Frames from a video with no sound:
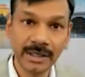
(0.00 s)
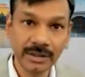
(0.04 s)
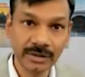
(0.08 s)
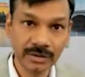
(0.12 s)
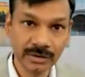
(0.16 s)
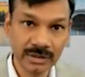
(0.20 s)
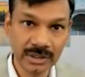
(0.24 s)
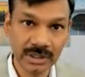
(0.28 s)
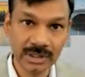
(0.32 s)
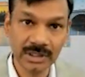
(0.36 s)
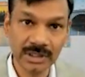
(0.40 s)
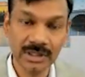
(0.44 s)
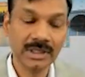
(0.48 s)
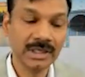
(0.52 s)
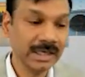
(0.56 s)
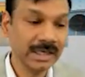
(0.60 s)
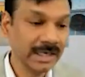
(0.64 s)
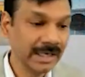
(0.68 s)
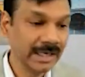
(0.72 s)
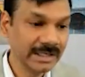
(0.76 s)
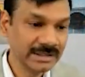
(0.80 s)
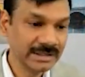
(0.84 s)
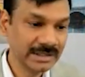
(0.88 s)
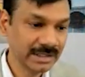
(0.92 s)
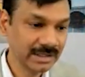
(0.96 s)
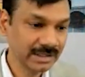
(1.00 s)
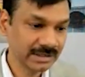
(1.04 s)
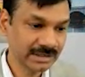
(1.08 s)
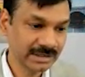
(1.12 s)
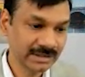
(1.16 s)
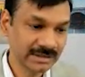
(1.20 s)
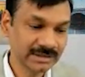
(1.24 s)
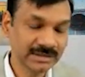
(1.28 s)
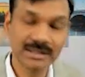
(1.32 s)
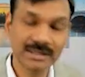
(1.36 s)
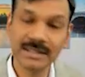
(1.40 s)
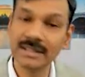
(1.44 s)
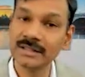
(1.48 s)
into the lead gen
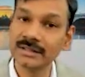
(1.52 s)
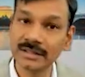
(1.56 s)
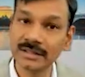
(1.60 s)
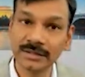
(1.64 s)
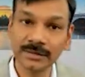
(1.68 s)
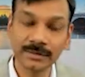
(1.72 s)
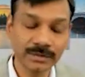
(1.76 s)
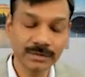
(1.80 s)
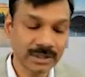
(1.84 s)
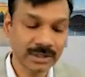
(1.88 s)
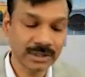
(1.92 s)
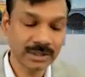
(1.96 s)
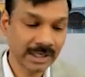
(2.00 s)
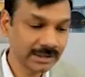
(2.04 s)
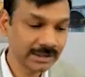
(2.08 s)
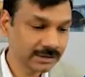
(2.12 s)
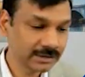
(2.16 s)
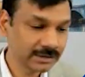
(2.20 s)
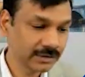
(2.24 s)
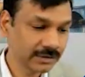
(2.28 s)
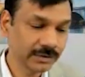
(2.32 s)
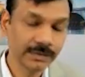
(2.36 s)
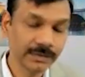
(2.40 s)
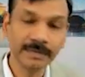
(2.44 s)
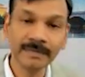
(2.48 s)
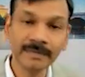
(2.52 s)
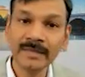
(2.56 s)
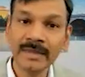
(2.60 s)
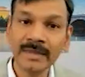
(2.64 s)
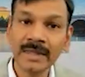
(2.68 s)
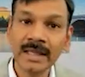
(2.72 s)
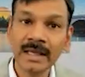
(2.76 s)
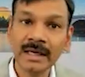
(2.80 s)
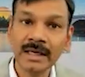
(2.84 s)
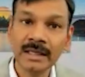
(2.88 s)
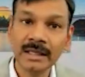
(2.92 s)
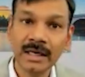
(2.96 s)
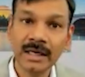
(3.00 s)
systems, right? So
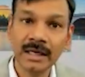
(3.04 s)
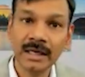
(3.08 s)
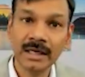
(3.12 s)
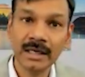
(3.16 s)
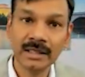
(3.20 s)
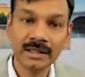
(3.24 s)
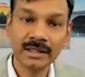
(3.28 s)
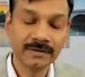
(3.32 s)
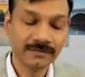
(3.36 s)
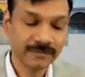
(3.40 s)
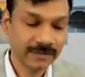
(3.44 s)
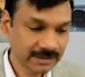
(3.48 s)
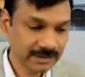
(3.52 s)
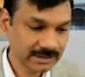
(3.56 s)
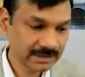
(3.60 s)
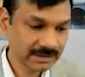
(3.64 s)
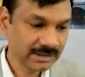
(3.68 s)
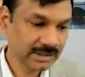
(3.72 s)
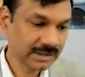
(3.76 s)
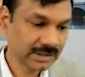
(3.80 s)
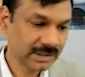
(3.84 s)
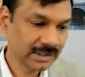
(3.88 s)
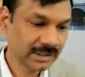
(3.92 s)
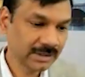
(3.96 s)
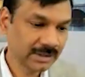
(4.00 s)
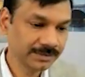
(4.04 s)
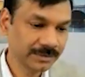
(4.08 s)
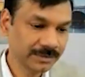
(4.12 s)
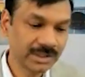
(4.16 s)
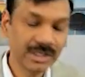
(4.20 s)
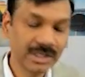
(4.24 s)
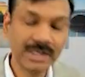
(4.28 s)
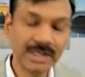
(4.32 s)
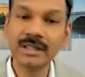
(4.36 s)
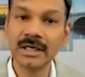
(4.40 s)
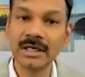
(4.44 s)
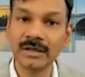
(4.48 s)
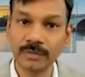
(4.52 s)
the first
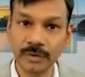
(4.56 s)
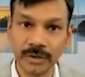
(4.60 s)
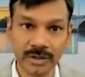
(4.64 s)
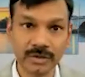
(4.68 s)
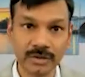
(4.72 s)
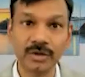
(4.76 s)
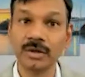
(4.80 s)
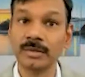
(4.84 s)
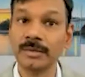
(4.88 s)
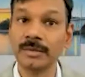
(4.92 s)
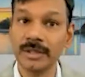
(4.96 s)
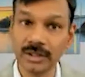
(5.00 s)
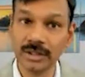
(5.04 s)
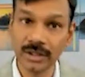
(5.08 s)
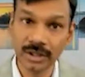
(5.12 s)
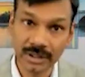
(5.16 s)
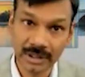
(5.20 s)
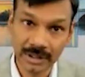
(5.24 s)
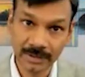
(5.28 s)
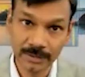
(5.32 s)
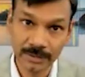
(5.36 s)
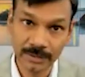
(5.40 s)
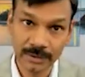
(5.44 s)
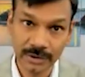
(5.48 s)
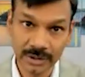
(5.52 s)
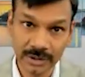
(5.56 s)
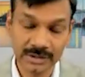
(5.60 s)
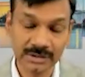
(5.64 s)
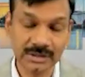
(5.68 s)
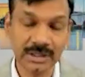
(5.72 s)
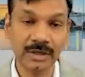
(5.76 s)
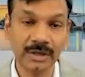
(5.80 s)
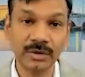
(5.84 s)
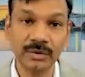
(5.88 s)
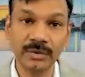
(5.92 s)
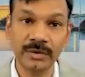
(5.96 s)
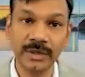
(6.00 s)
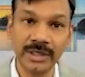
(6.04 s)
thing that we are going to be talking about
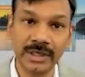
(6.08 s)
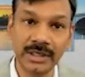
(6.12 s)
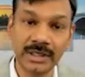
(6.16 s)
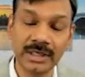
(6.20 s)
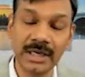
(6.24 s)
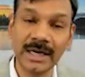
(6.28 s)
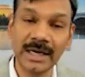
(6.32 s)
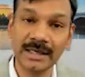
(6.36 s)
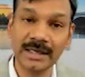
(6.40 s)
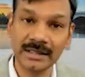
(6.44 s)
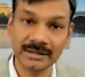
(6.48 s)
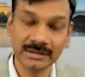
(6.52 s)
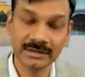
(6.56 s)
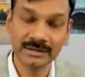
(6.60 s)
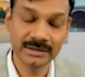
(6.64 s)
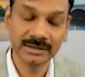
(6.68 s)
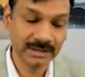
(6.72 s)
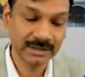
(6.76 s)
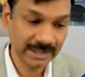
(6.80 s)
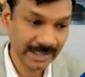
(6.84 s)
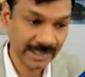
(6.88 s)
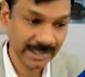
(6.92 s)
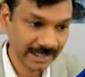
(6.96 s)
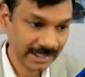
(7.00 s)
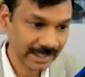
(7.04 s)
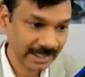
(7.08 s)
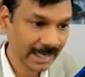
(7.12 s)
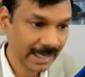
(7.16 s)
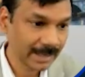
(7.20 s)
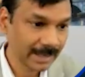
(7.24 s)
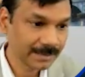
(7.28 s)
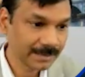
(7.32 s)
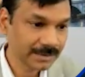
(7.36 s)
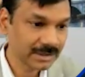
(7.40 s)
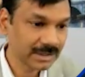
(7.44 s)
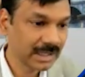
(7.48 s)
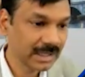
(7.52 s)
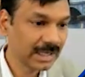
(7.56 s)
is how do we address the data
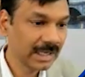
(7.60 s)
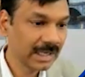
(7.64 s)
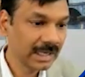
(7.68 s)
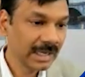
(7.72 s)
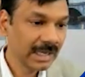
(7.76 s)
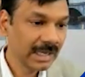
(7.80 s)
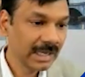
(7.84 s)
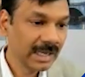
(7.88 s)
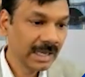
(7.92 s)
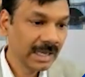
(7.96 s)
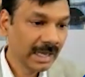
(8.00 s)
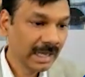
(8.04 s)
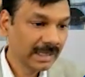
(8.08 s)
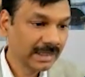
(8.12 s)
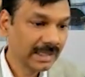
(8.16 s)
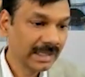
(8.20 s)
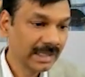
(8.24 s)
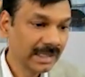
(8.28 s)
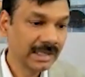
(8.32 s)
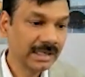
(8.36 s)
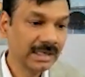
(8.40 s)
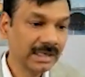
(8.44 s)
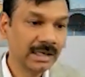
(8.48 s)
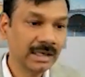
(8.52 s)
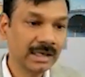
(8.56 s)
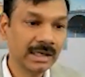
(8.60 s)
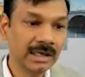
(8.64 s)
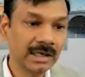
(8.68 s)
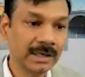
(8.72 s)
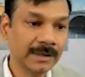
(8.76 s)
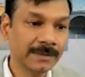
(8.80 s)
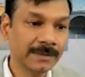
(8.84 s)
gaps. And then